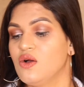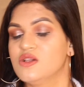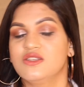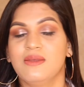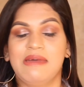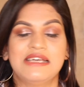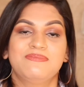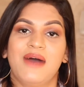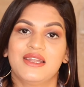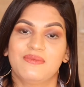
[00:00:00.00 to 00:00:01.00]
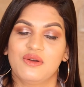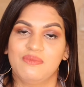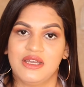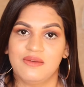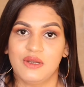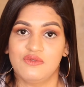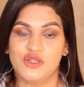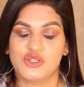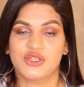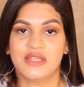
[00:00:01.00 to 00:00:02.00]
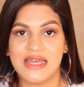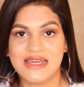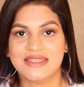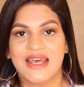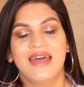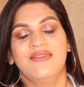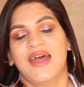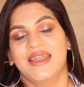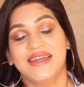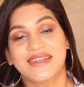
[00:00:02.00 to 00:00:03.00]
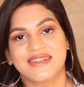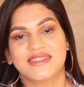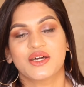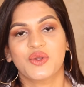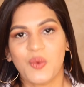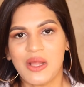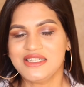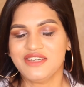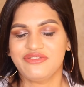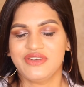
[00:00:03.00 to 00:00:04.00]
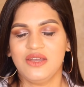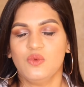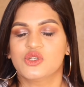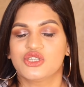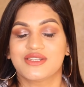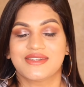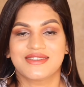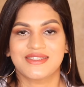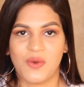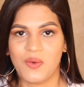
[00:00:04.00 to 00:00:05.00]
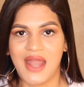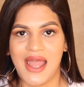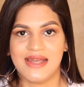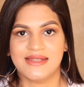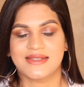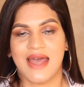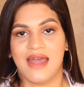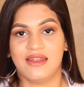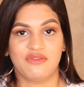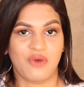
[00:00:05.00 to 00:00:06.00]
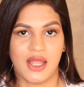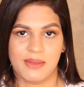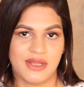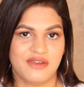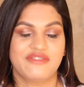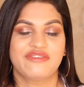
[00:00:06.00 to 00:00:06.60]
And also the best part about Makeup Revolution is that it is cruelty free, which is so nice and environment